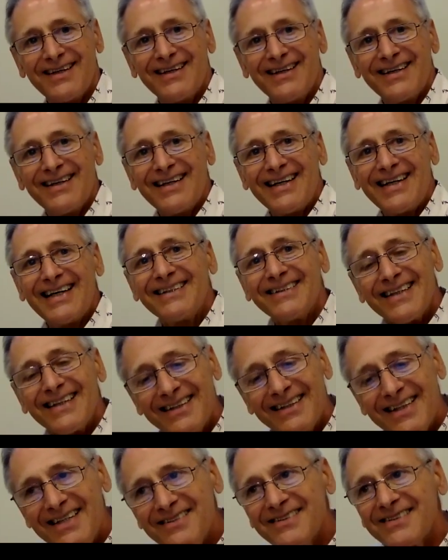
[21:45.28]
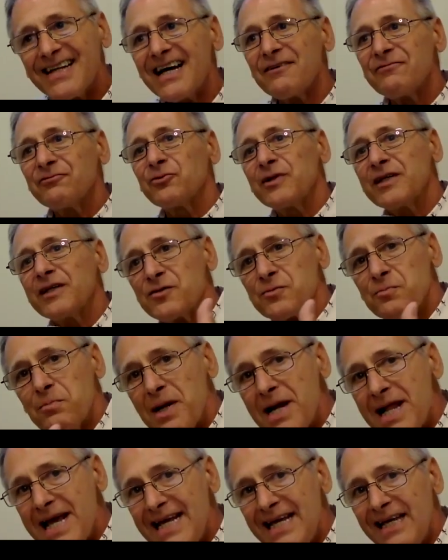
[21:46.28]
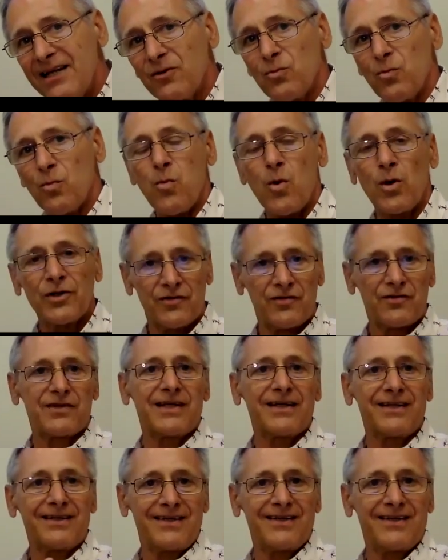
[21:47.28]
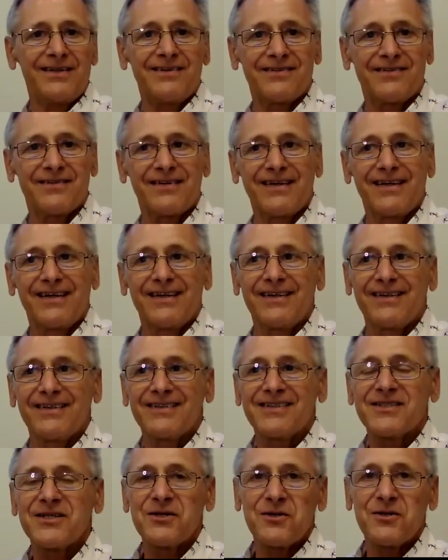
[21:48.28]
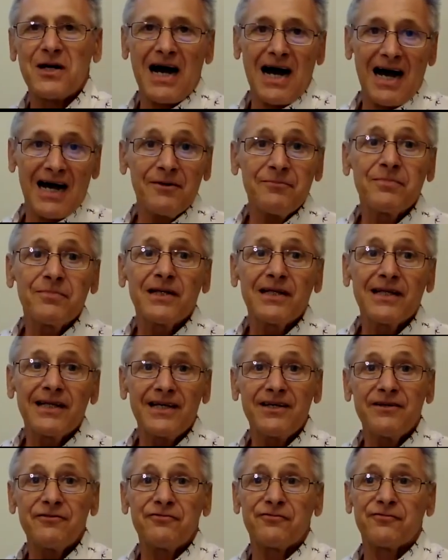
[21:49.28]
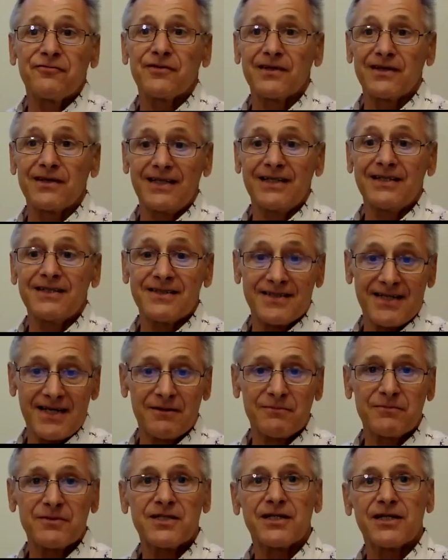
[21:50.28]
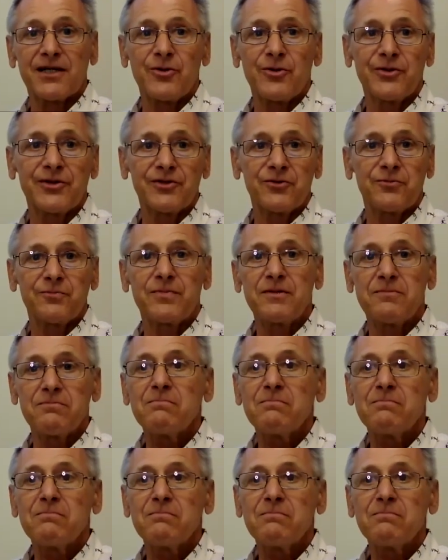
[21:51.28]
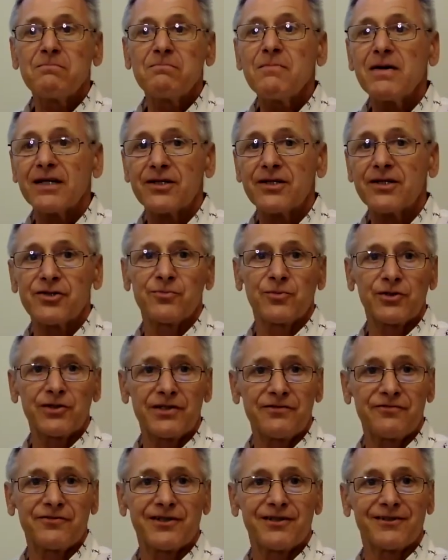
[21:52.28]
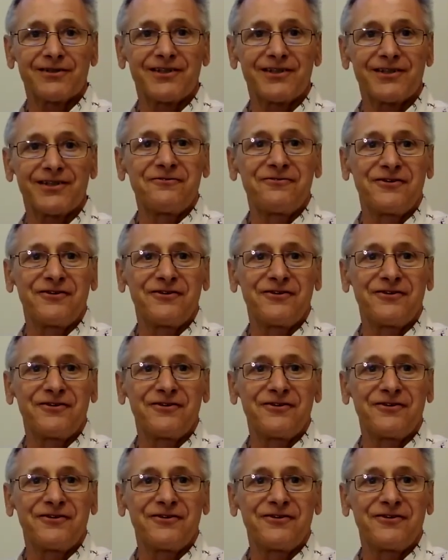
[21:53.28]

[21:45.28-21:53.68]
And at least they have to explain what they did. So I believe exams are going to be much more difficult in